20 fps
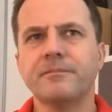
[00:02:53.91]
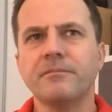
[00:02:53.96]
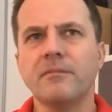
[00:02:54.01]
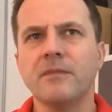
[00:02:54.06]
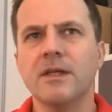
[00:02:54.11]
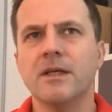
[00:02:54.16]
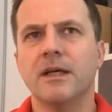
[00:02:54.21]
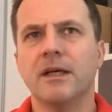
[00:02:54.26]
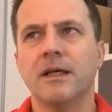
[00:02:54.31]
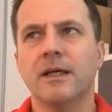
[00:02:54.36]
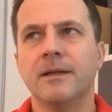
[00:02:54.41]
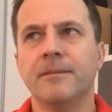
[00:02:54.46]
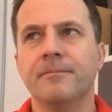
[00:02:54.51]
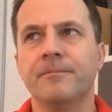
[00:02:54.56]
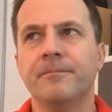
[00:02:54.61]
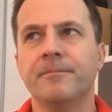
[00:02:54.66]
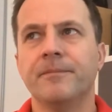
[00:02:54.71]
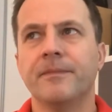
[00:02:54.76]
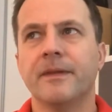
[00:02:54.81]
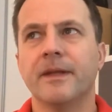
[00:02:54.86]

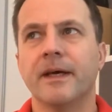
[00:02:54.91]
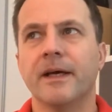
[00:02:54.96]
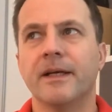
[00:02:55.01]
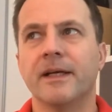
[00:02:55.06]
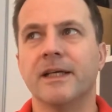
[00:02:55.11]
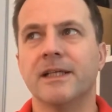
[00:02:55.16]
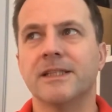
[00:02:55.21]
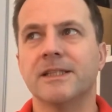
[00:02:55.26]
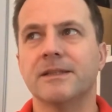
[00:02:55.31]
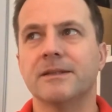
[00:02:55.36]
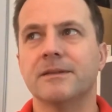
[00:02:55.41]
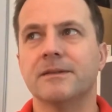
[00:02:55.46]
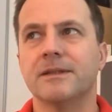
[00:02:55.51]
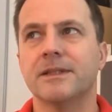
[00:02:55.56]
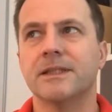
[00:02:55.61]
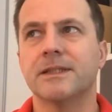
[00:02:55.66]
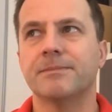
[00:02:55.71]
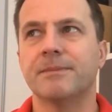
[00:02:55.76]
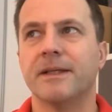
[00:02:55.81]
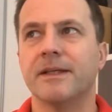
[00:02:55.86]
and I
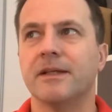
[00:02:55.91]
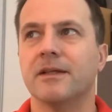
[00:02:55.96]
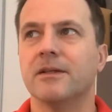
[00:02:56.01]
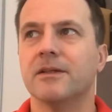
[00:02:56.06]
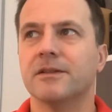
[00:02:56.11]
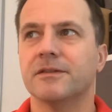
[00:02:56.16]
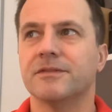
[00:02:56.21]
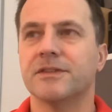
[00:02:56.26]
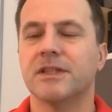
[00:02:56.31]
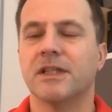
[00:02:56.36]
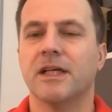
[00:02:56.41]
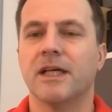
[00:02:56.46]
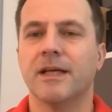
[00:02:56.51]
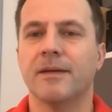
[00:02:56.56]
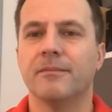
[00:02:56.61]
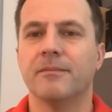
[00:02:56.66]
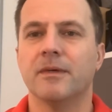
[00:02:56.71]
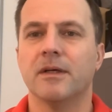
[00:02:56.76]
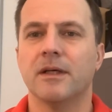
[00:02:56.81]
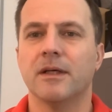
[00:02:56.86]
spent a lot of
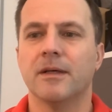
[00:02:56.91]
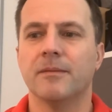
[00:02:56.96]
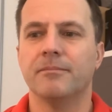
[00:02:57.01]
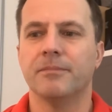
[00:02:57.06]
time